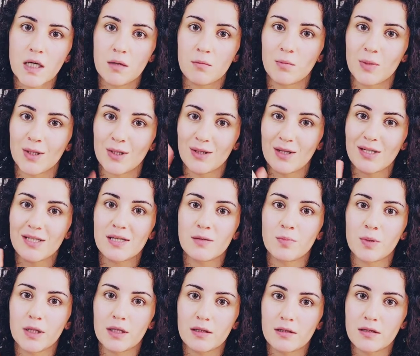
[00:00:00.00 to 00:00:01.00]
But
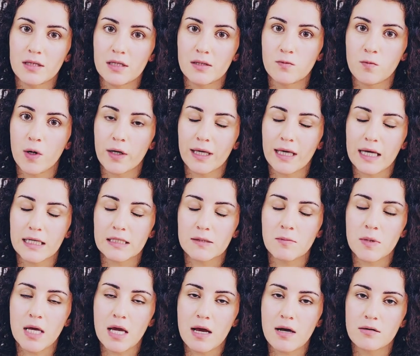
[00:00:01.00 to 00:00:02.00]
discipline is what gets
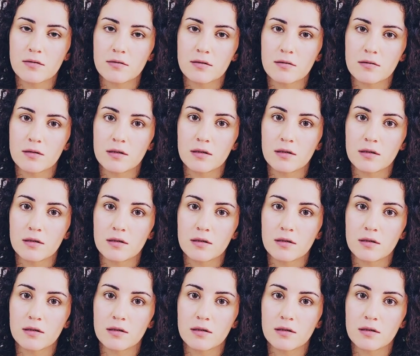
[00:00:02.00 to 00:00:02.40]
me out.